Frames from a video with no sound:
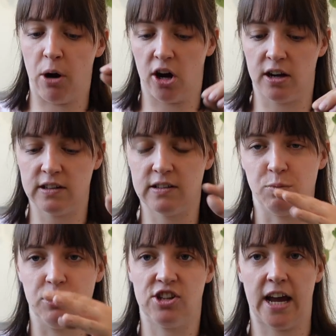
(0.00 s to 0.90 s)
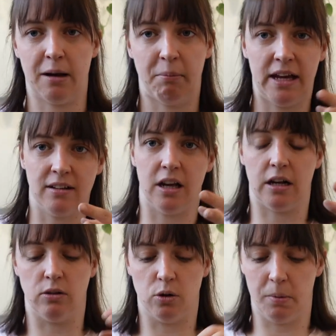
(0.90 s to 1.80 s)
pockets, which can make it like
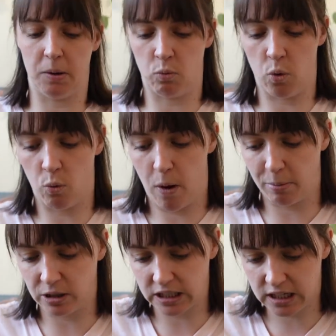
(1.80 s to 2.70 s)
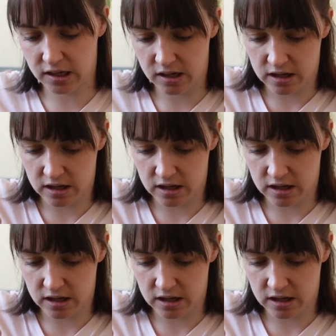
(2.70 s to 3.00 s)
a little bit more wobbly.